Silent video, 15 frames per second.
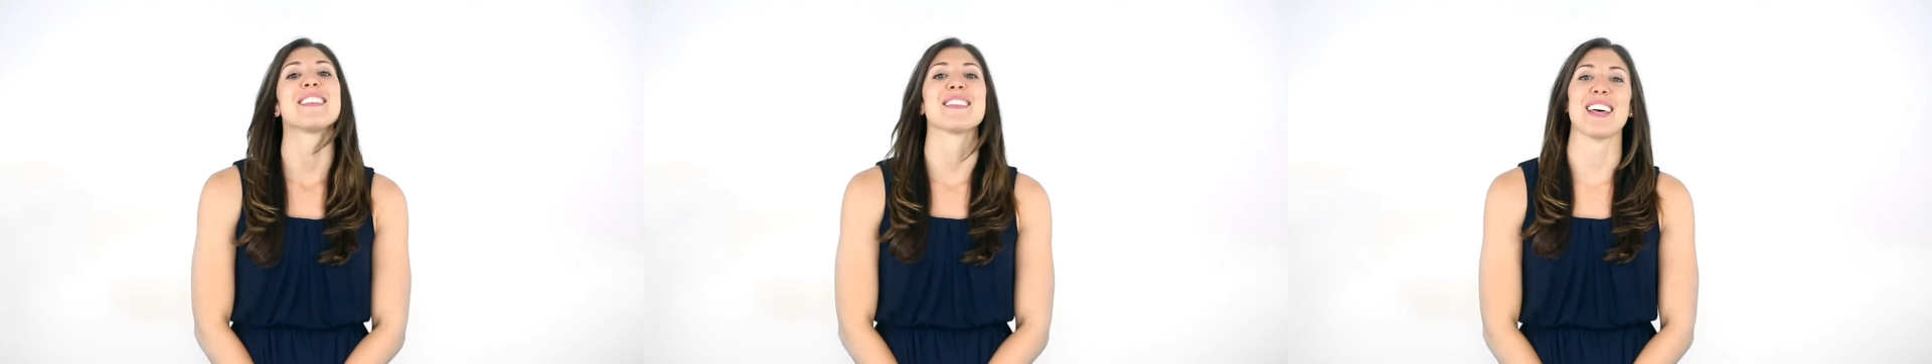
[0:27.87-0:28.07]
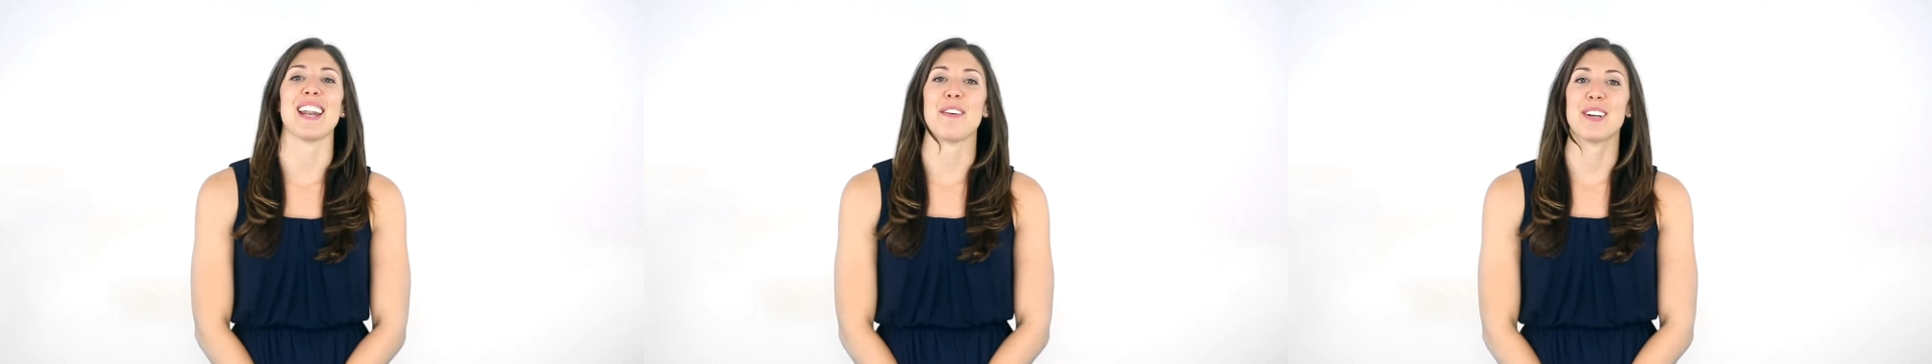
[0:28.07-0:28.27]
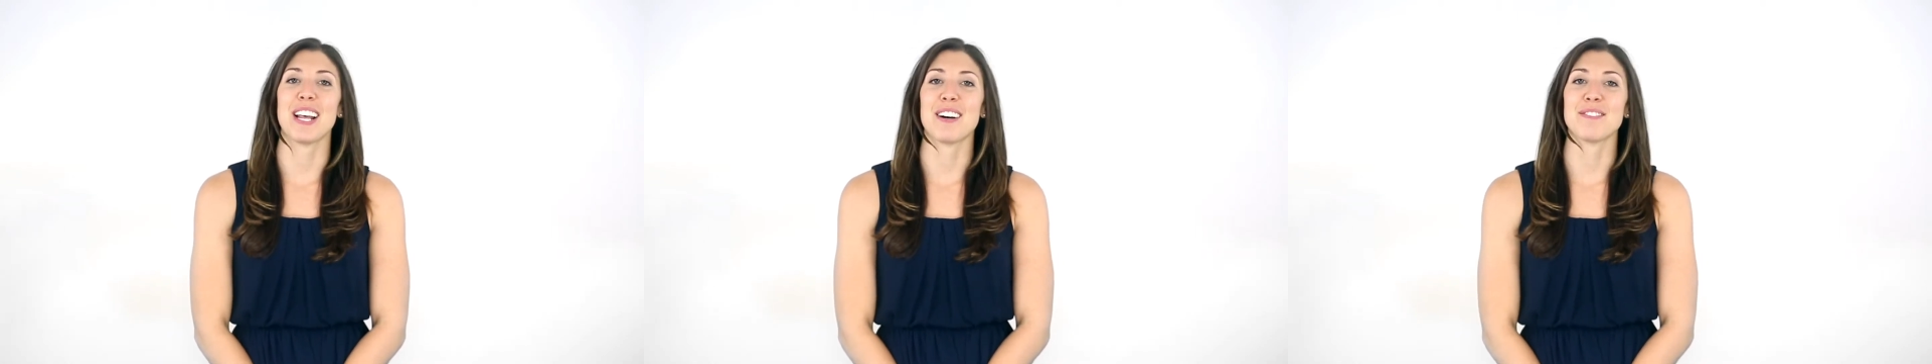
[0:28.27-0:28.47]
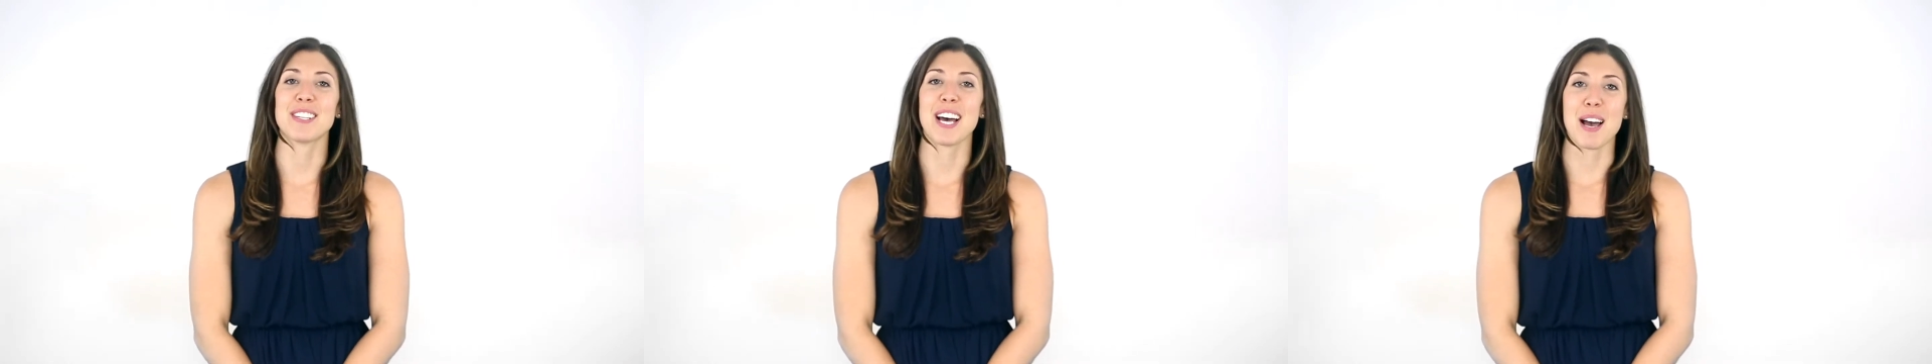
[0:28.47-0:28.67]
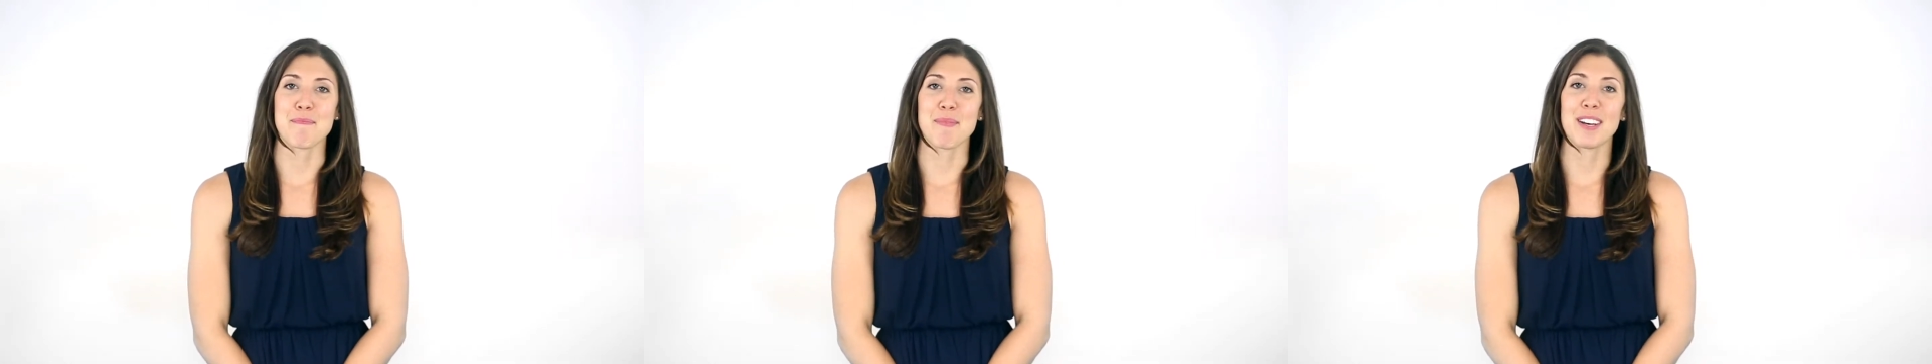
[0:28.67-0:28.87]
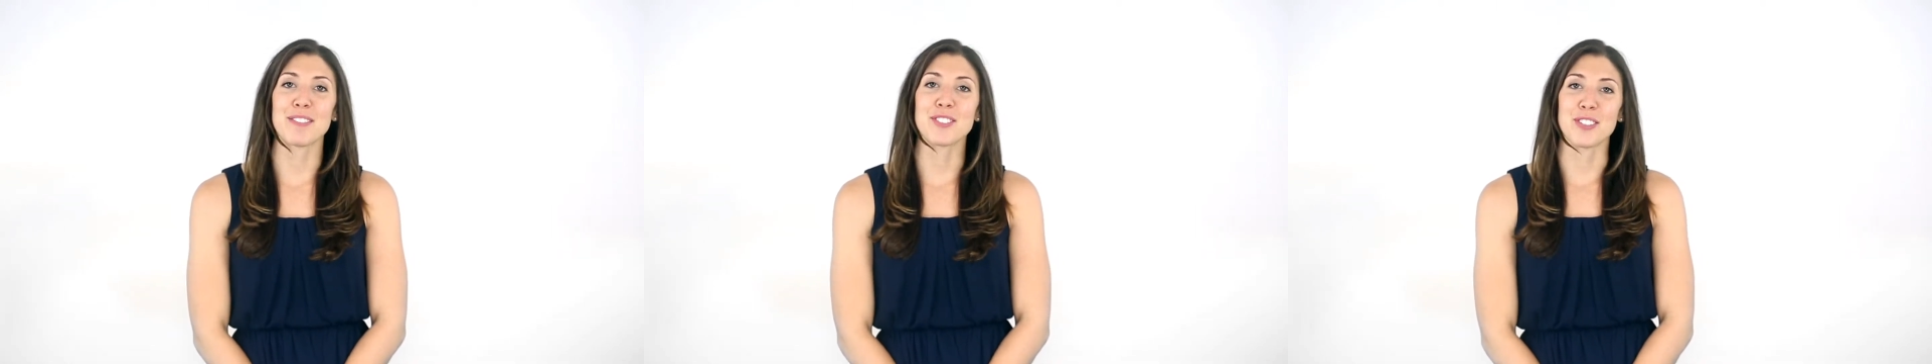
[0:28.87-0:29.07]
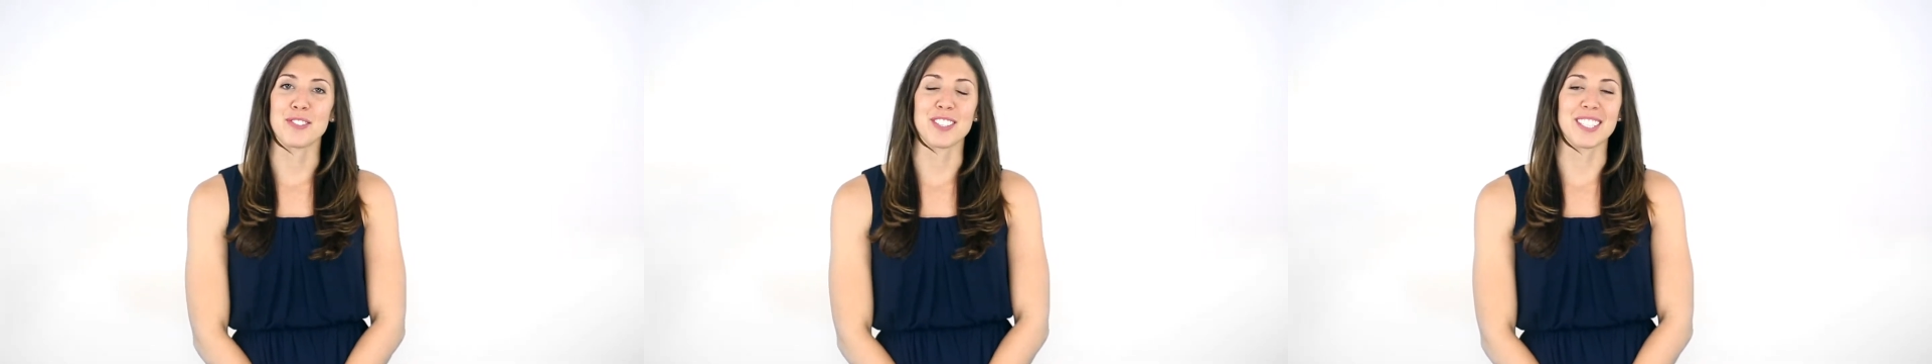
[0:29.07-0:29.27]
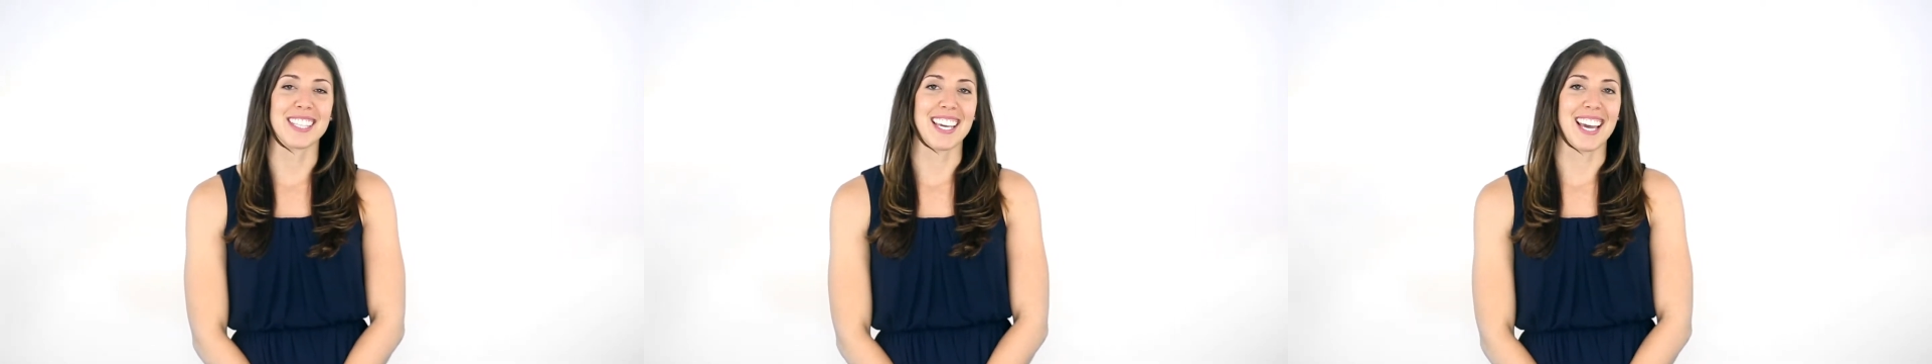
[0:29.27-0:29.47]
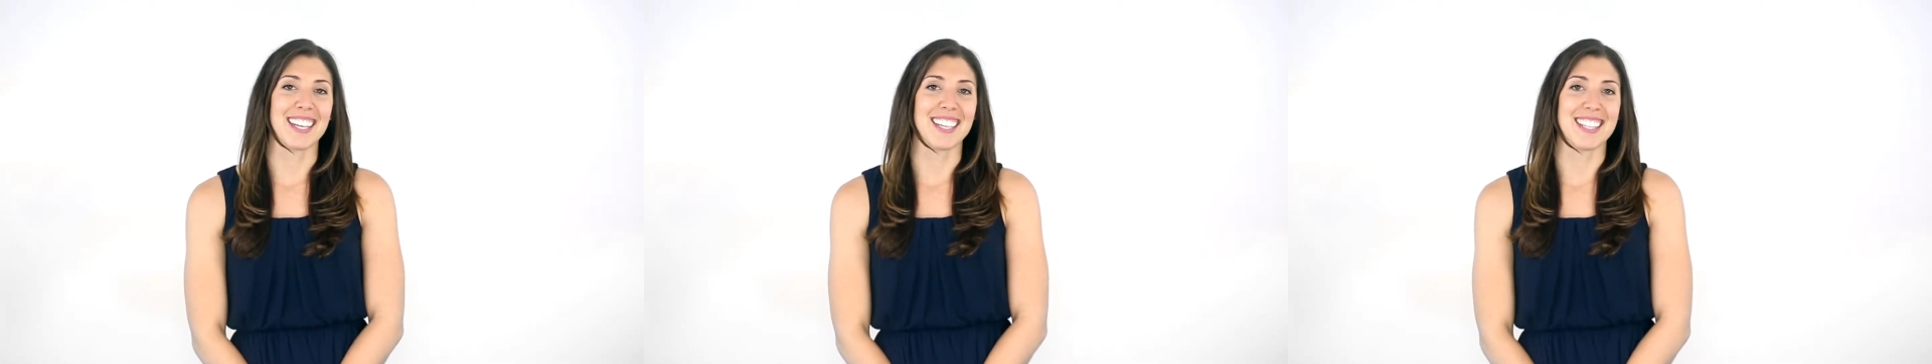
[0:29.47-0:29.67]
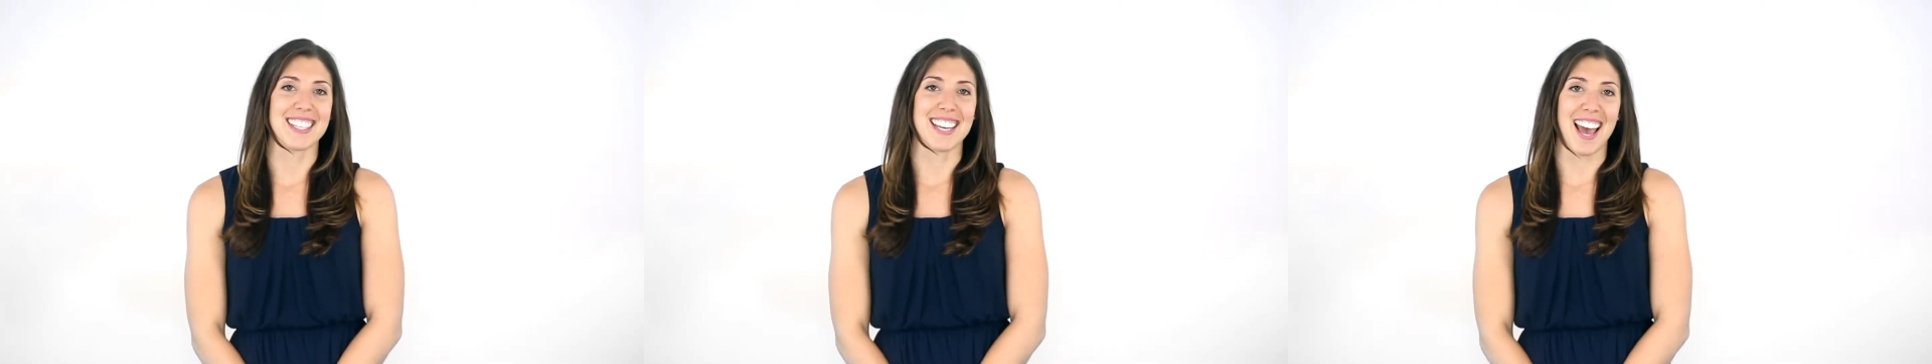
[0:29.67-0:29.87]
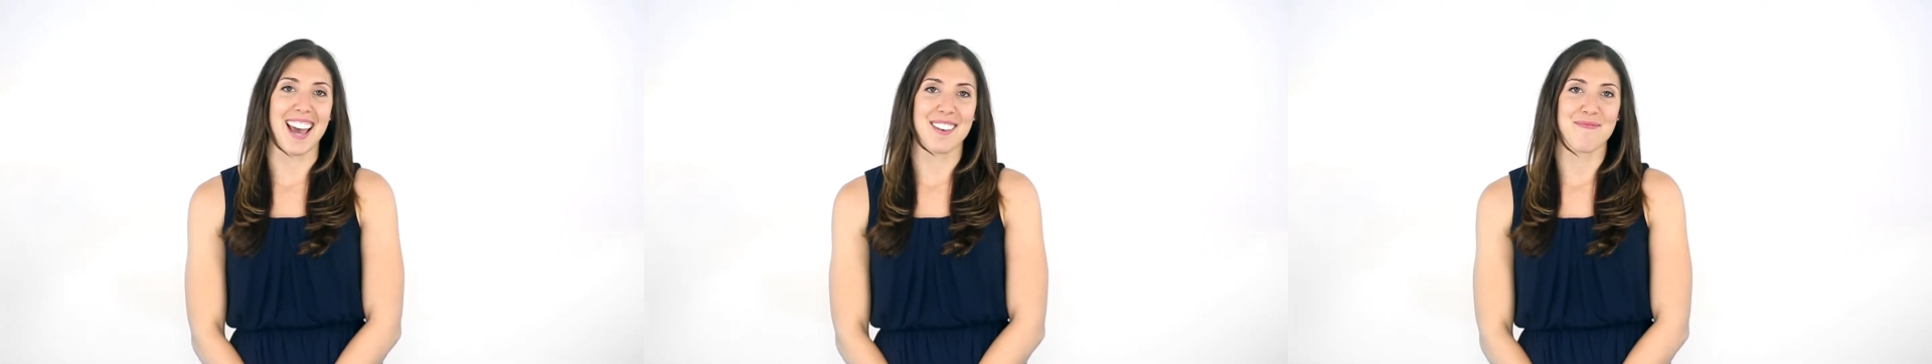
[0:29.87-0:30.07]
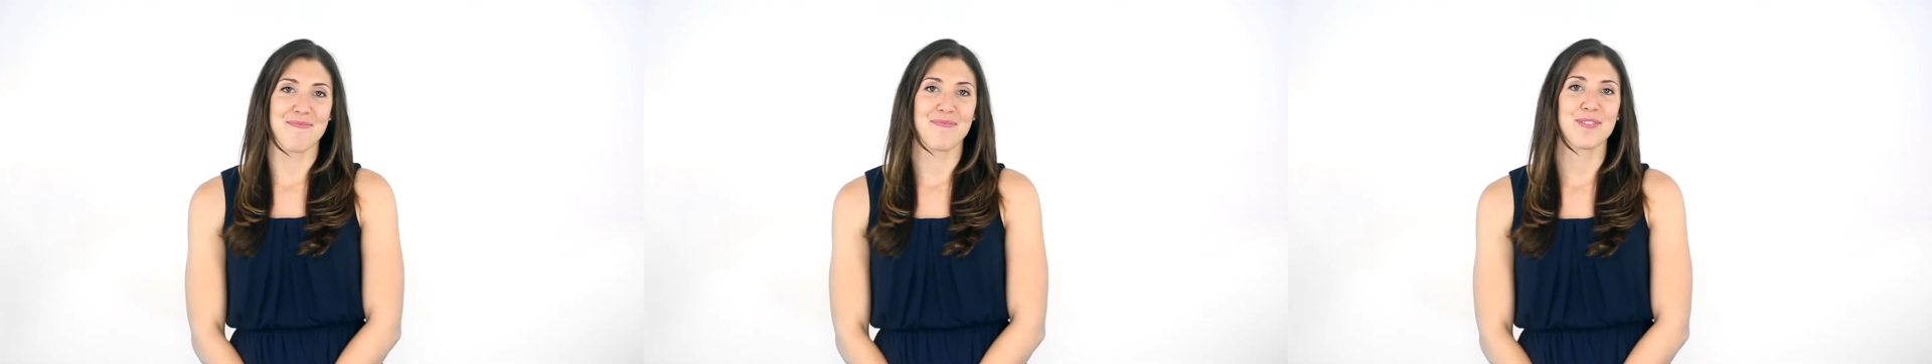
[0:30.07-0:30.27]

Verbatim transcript: that I would have time left over at the end of the day.